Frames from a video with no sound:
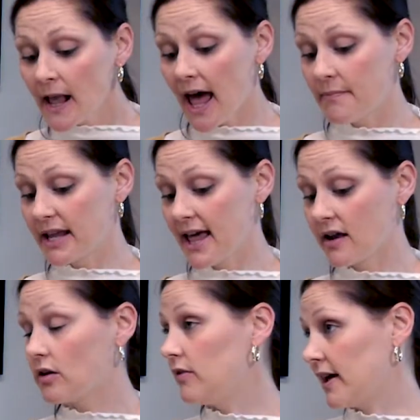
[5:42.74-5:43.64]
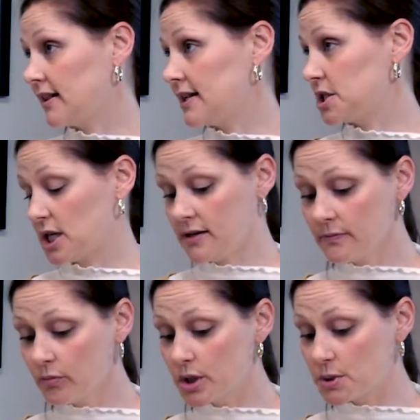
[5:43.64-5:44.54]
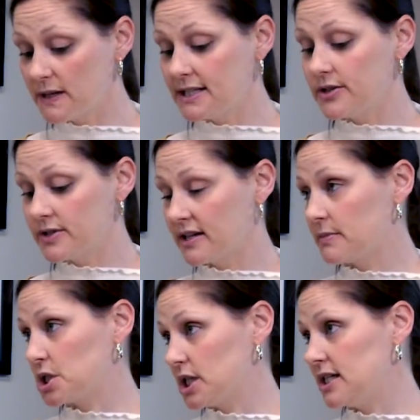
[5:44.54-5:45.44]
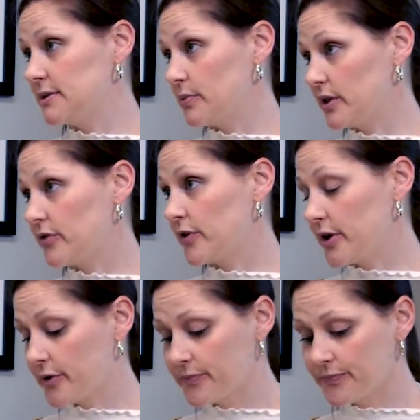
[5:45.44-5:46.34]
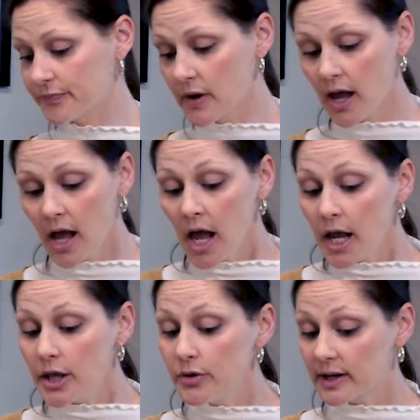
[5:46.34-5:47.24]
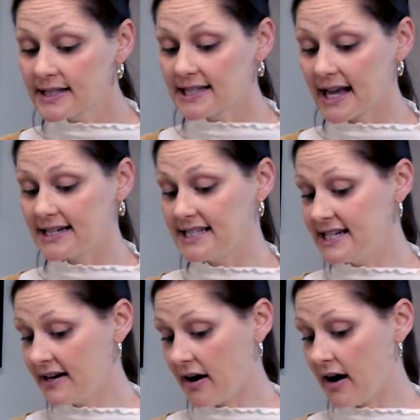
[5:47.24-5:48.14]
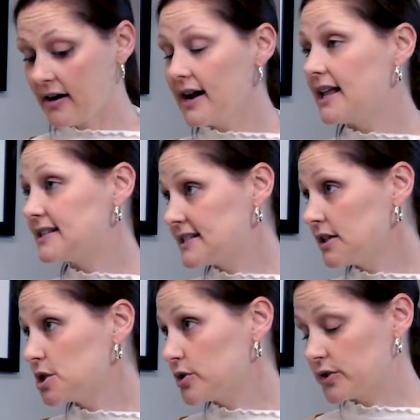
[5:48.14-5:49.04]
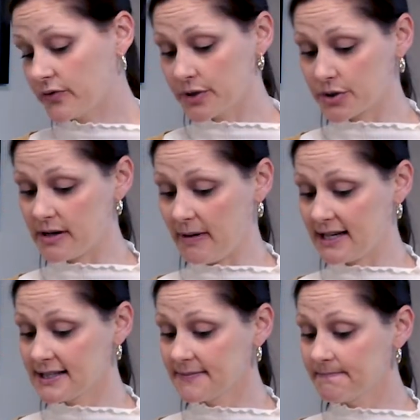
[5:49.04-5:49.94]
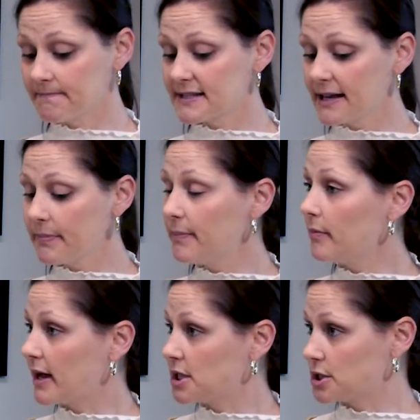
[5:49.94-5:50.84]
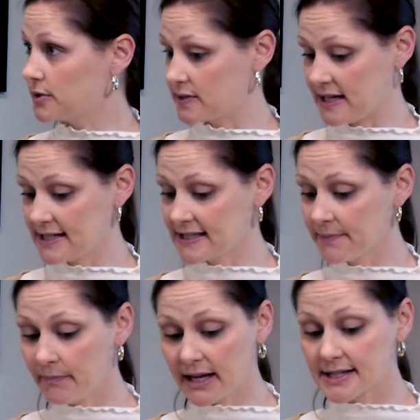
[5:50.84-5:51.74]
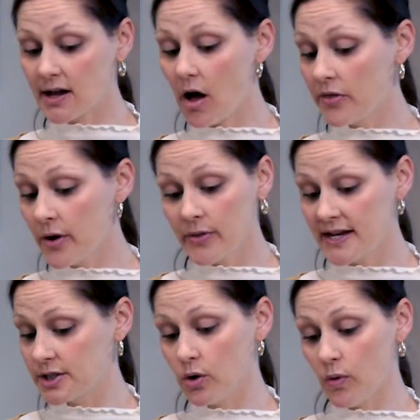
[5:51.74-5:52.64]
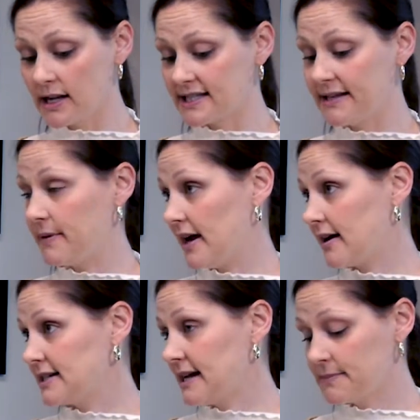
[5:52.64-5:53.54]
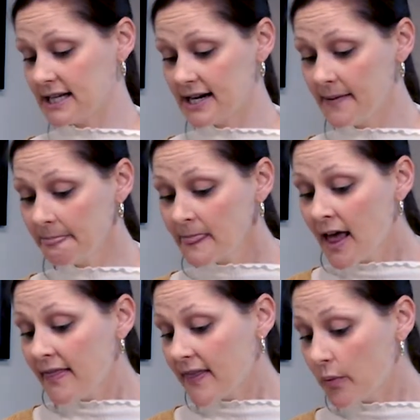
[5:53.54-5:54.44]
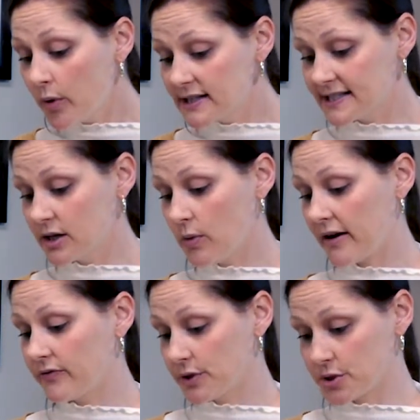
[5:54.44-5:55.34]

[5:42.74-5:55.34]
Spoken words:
and mechanical ventilation, which means using a machine to breathe for you. You can select DNR and still choose full treatment. Some people might choose this because although they don't want CPR attempted, they would still want full